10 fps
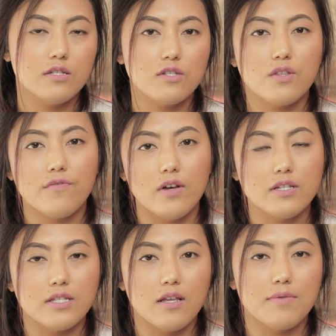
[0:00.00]
So the
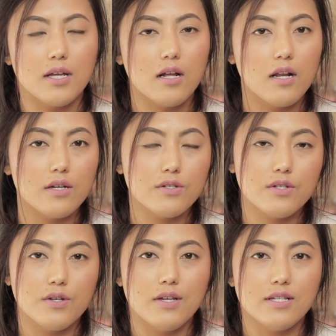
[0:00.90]
first step that I like to
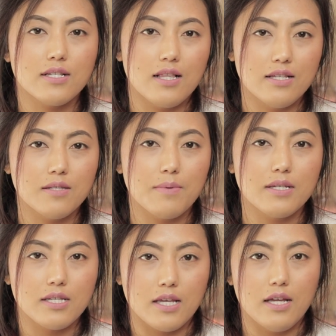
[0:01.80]
do is cleanse my
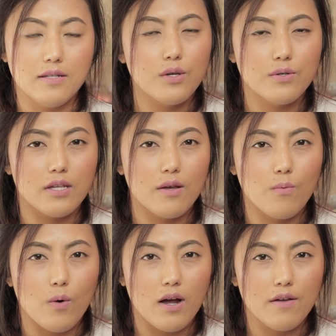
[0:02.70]
skin. Use a
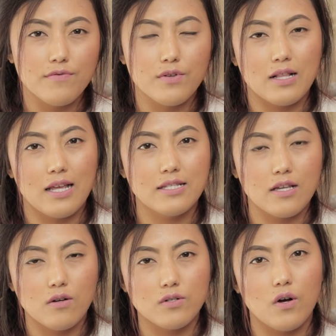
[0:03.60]
wipe to cleanse
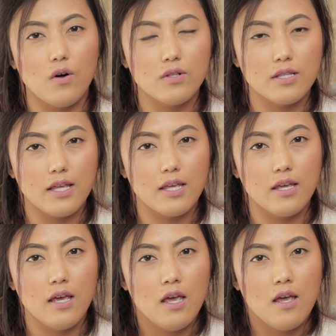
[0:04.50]
out all
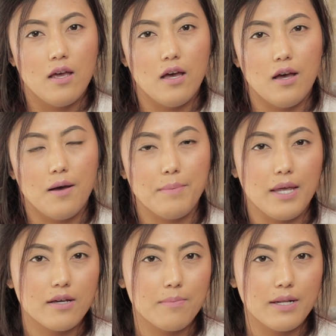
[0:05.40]
the
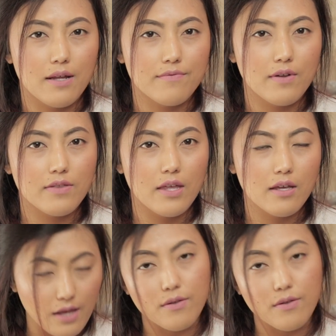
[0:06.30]
makeup and everything.